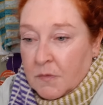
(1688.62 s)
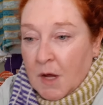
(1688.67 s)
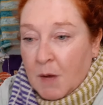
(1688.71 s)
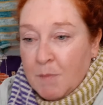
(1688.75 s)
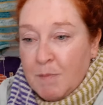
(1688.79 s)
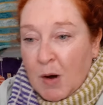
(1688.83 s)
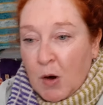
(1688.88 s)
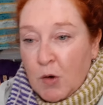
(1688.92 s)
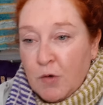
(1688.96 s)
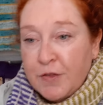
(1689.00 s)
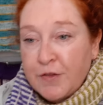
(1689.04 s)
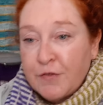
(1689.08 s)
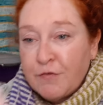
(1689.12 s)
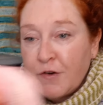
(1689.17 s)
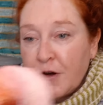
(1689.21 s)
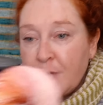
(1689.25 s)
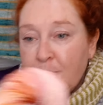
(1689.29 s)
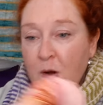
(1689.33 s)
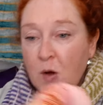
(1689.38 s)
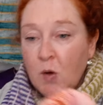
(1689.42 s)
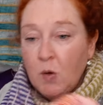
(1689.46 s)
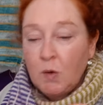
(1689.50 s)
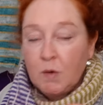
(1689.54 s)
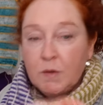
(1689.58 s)
both
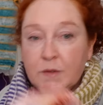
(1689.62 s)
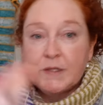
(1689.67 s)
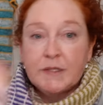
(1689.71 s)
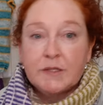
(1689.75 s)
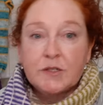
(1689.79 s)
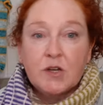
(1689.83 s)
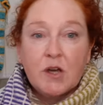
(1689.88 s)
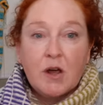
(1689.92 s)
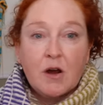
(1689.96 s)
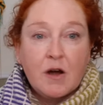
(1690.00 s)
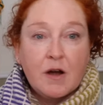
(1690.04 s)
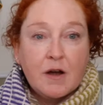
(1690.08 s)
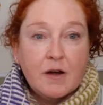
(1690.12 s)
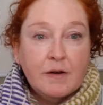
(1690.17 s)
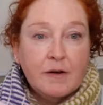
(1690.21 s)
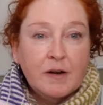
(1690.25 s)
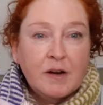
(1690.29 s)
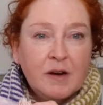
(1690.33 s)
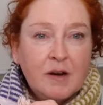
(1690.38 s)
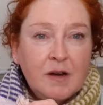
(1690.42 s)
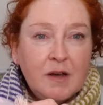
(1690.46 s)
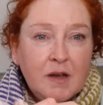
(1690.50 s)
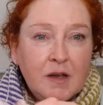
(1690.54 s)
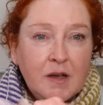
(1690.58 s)
from Holstgarn.
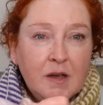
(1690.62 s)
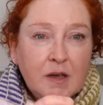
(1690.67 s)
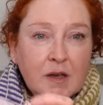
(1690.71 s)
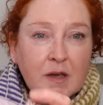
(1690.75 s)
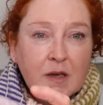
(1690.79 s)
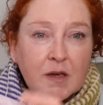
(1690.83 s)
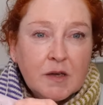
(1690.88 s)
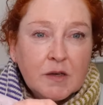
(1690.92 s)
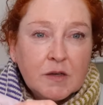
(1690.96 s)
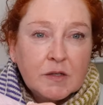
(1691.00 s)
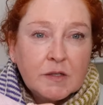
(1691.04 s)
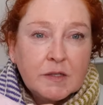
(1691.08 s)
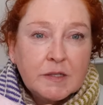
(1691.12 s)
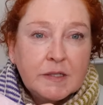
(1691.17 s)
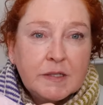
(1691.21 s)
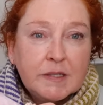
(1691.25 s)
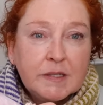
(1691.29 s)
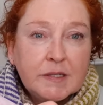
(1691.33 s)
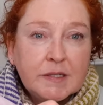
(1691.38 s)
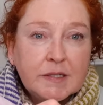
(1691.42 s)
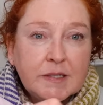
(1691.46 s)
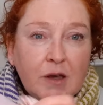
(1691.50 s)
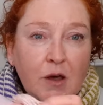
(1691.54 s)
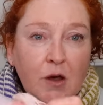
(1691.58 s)

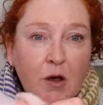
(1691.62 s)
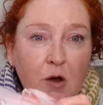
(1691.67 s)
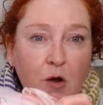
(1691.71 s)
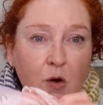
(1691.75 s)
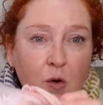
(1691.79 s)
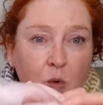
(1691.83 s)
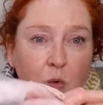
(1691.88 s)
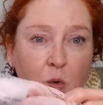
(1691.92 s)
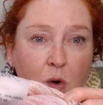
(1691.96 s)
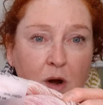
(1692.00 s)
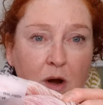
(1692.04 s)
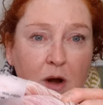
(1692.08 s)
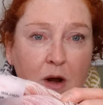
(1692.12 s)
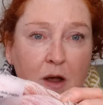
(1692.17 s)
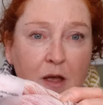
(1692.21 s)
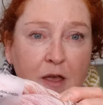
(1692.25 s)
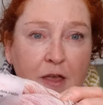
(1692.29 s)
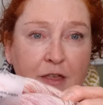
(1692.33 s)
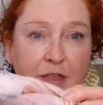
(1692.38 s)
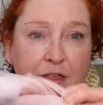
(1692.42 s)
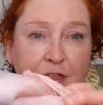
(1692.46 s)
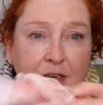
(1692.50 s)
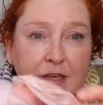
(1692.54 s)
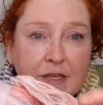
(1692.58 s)
So
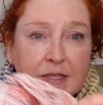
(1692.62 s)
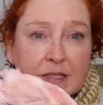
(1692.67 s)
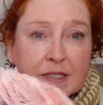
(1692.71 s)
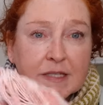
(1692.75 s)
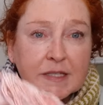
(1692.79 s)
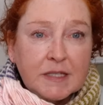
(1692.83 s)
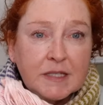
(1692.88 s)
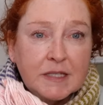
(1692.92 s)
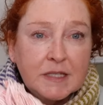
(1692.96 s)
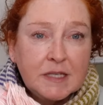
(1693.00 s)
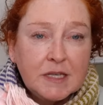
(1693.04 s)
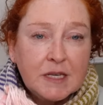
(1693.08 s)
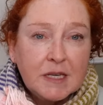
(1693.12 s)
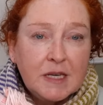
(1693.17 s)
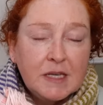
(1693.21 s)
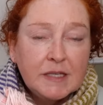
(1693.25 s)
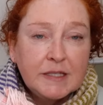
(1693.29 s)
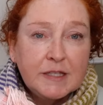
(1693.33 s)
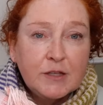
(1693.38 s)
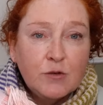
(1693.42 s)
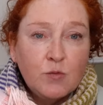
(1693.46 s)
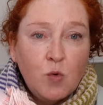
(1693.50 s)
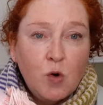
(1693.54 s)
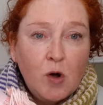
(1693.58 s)
this
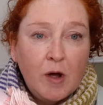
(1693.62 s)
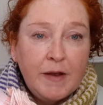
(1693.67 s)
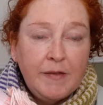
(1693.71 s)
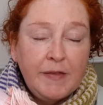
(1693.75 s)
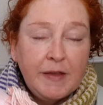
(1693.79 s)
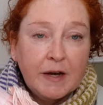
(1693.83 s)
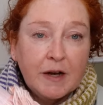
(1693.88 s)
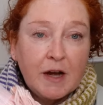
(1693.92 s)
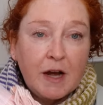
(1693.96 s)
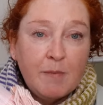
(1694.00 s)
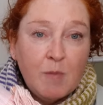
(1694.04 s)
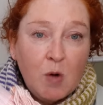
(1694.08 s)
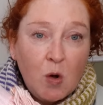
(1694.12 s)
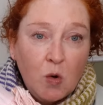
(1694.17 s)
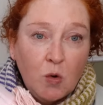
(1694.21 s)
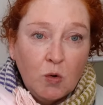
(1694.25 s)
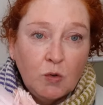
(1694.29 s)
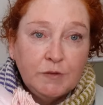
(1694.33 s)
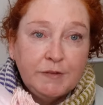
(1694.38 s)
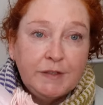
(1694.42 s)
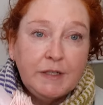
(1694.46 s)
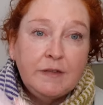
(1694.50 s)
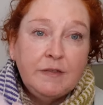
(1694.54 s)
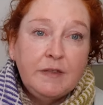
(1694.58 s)
is the one that I'm
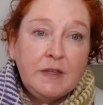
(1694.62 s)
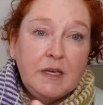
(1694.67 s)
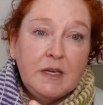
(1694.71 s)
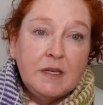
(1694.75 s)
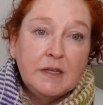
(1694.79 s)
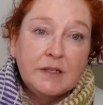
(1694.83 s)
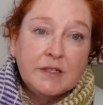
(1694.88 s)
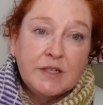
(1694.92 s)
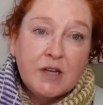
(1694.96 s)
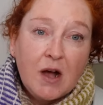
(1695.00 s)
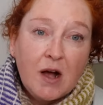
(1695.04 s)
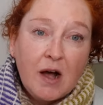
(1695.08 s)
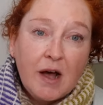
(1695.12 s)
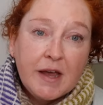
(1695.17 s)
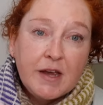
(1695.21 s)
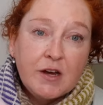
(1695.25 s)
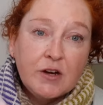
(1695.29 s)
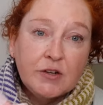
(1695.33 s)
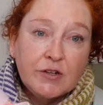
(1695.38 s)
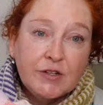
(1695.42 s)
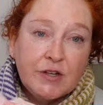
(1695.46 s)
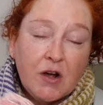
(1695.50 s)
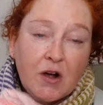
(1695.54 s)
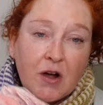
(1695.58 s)
holding the
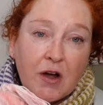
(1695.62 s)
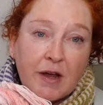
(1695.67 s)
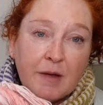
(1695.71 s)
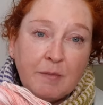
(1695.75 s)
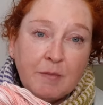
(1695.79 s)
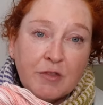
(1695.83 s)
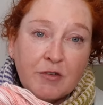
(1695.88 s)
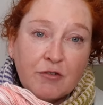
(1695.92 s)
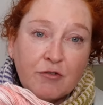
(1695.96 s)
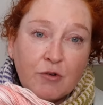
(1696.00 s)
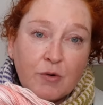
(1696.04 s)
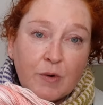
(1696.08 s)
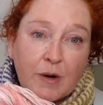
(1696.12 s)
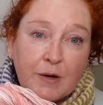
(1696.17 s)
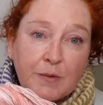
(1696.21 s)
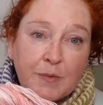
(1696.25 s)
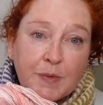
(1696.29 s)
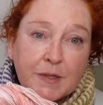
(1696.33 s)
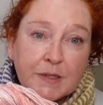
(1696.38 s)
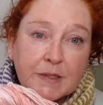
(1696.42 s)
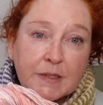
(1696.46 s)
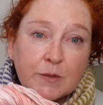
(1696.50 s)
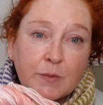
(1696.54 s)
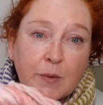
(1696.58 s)
entire time throughout
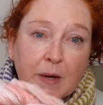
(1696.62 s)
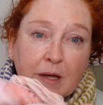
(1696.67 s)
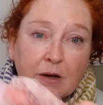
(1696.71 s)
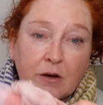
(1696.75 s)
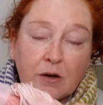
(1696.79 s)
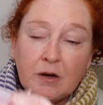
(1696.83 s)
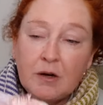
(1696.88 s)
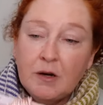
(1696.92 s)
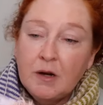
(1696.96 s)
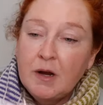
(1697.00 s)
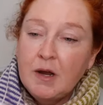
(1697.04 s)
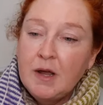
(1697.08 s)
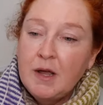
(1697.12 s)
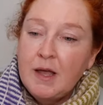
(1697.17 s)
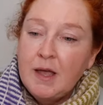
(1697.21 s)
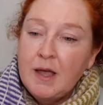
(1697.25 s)
the sweater.